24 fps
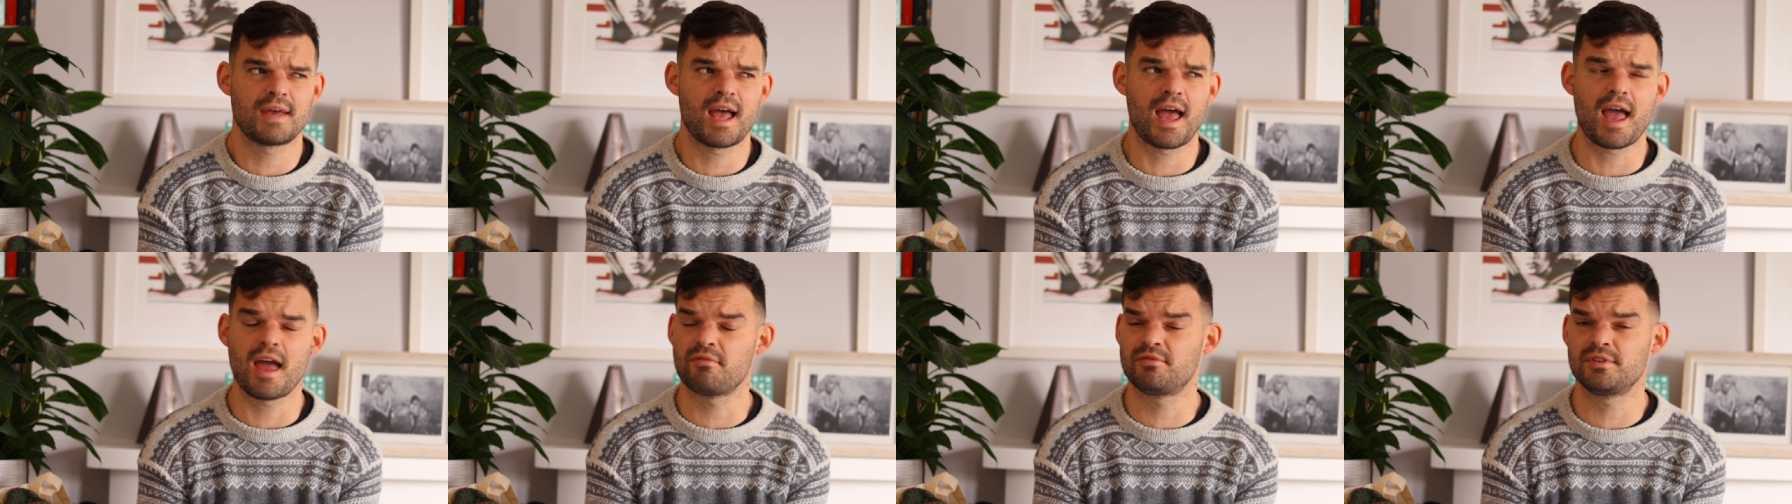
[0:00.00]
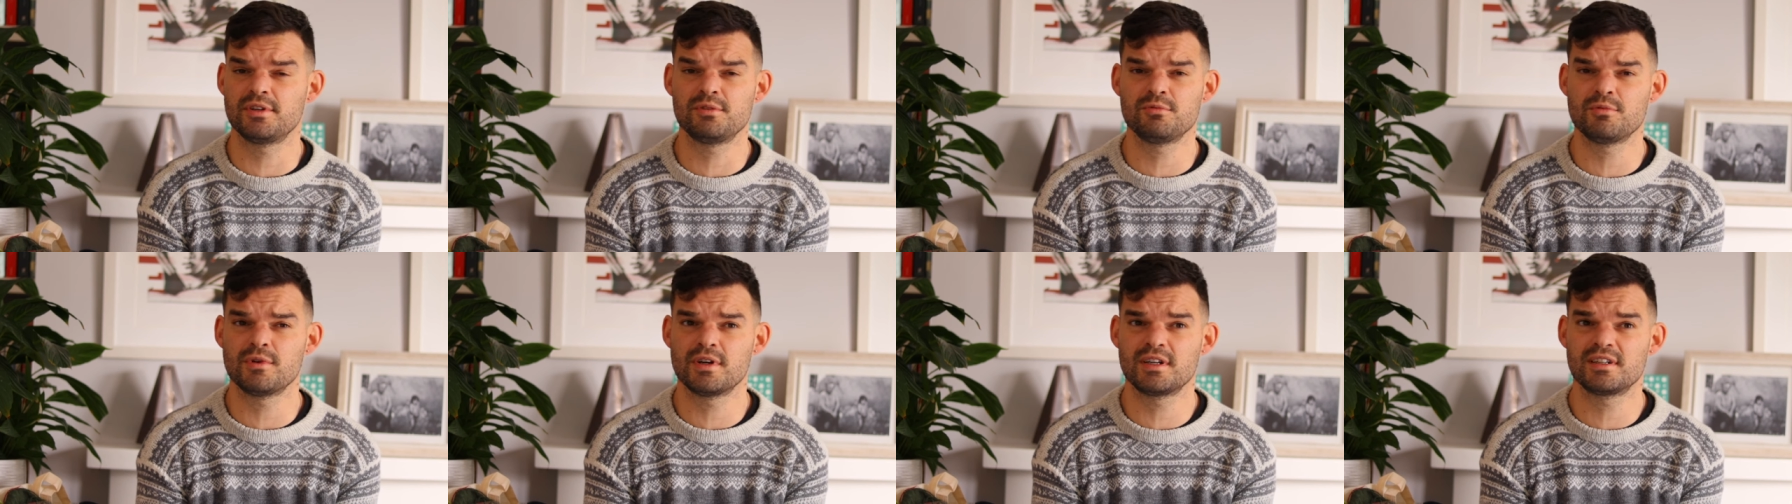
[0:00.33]

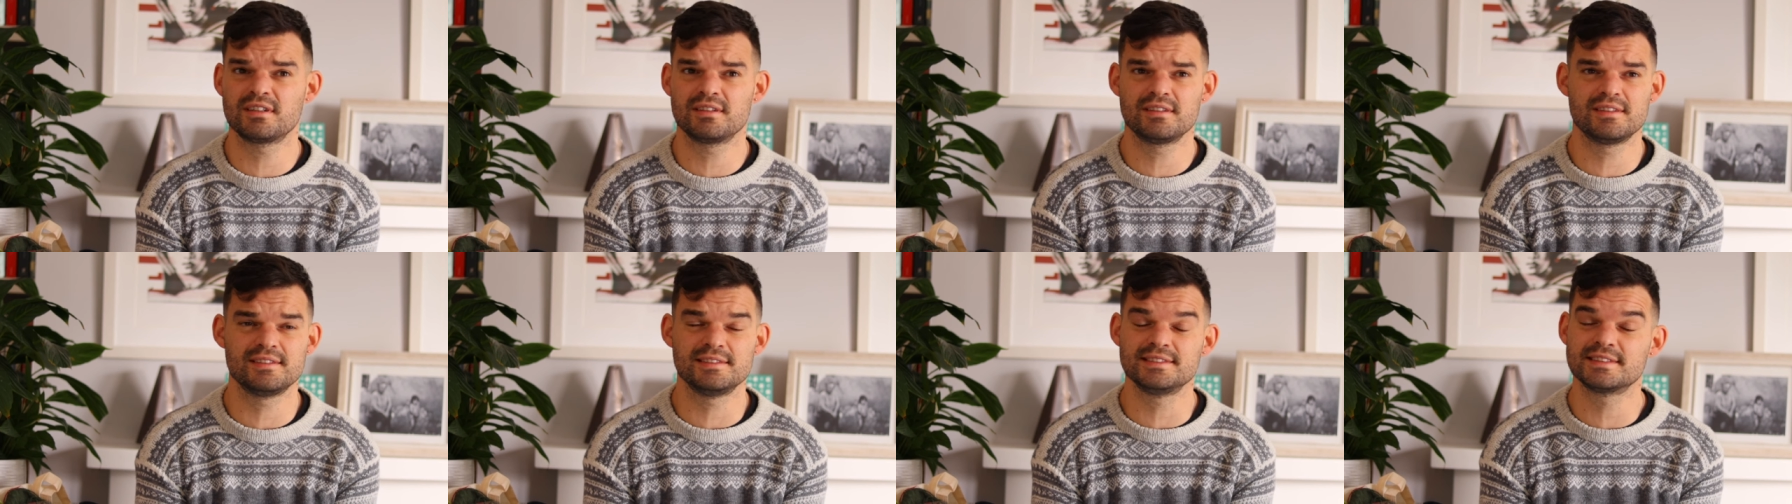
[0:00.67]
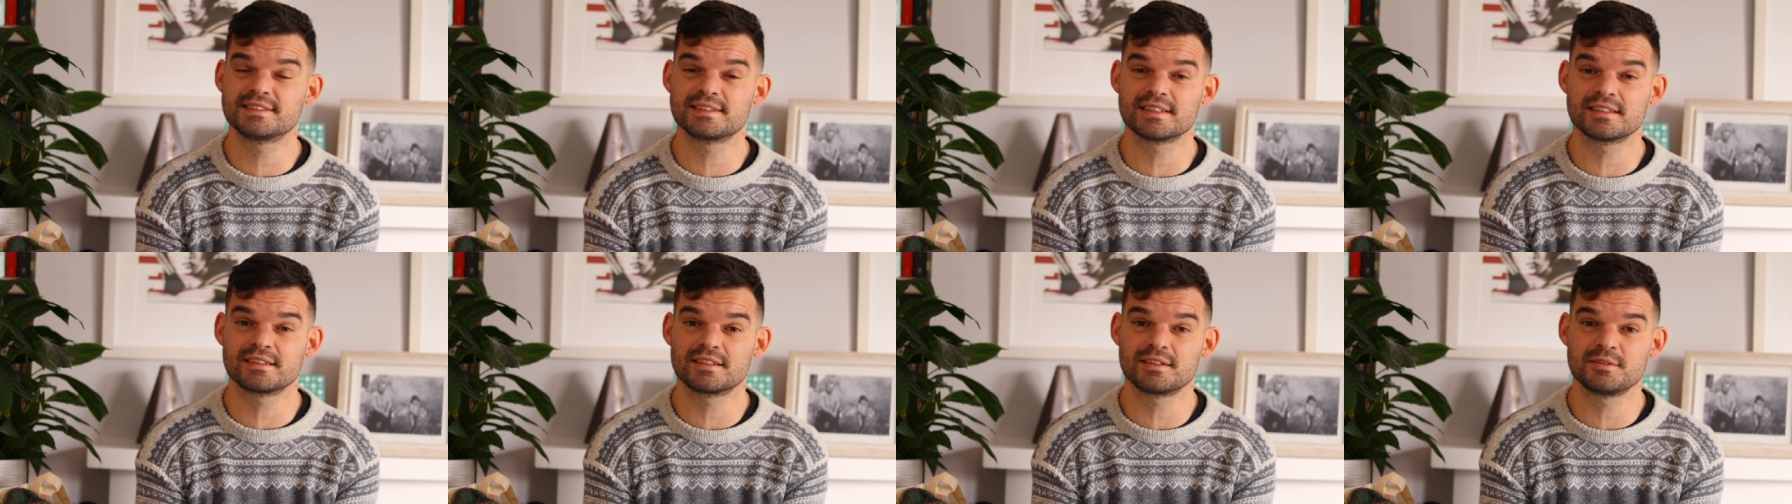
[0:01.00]
everywhere,
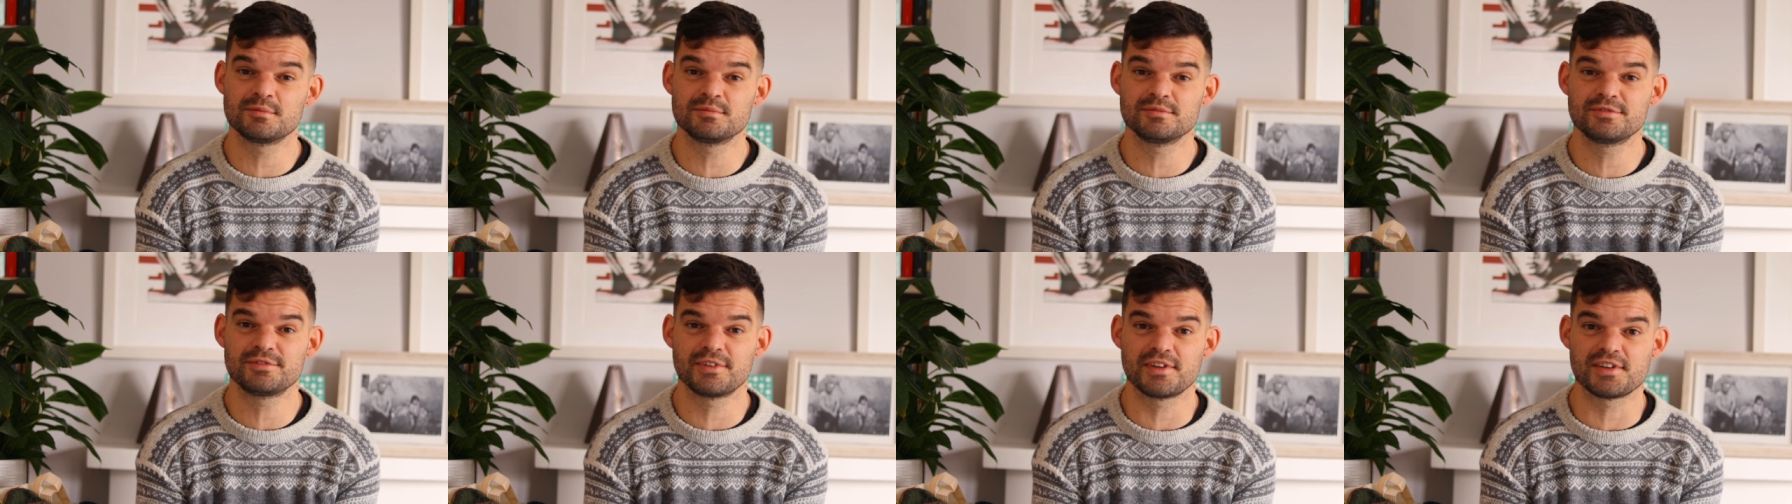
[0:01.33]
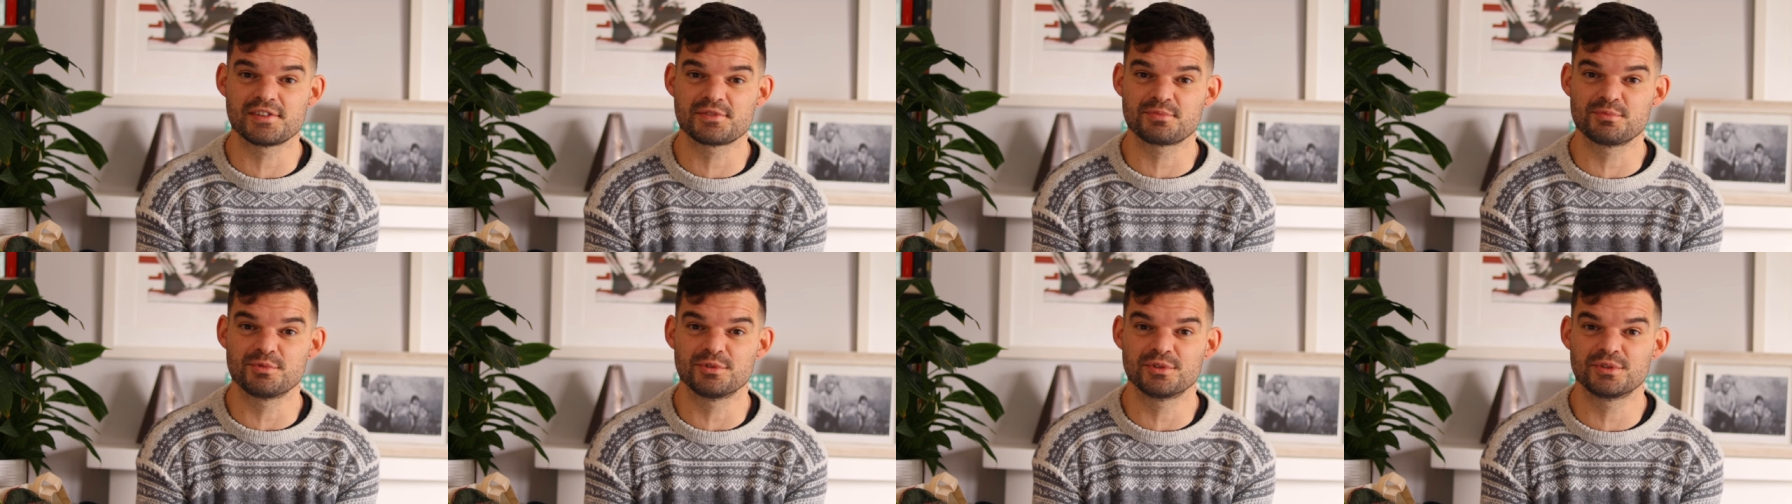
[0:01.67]
Instagram,
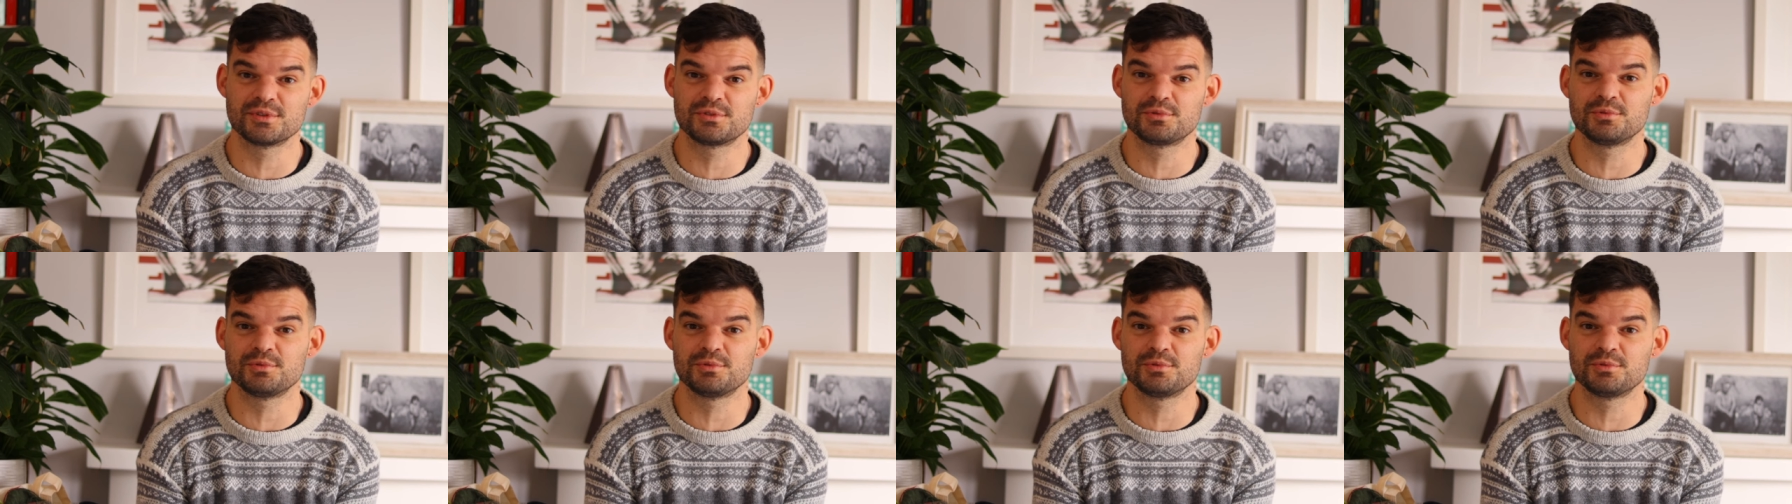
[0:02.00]
Facebook,